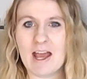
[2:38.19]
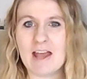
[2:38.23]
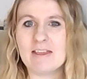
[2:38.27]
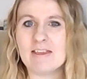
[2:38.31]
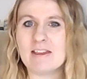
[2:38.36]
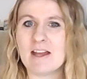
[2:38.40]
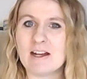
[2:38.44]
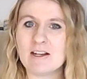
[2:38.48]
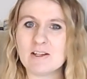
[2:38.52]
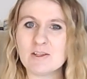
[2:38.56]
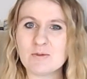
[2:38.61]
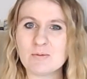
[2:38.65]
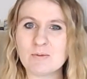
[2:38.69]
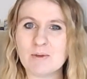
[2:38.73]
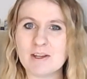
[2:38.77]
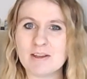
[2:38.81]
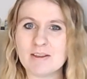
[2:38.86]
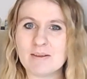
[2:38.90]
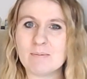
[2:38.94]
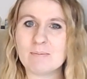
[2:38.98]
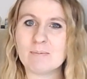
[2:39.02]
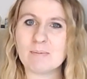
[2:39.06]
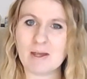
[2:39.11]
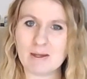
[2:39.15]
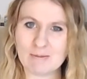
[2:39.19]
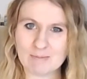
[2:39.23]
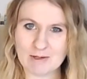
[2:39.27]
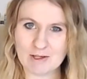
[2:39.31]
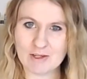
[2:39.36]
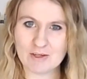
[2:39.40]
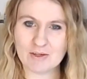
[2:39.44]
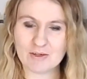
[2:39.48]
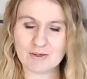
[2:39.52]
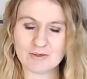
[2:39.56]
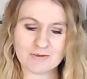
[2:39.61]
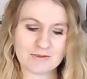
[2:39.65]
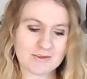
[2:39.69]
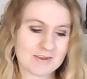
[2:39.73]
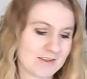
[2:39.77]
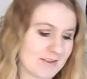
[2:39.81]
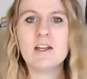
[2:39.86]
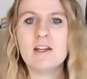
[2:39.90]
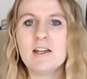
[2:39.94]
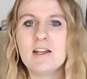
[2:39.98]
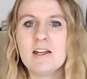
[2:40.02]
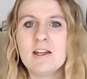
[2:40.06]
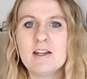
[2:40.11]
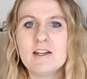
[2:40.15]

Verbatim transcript: and that is with baby clothes.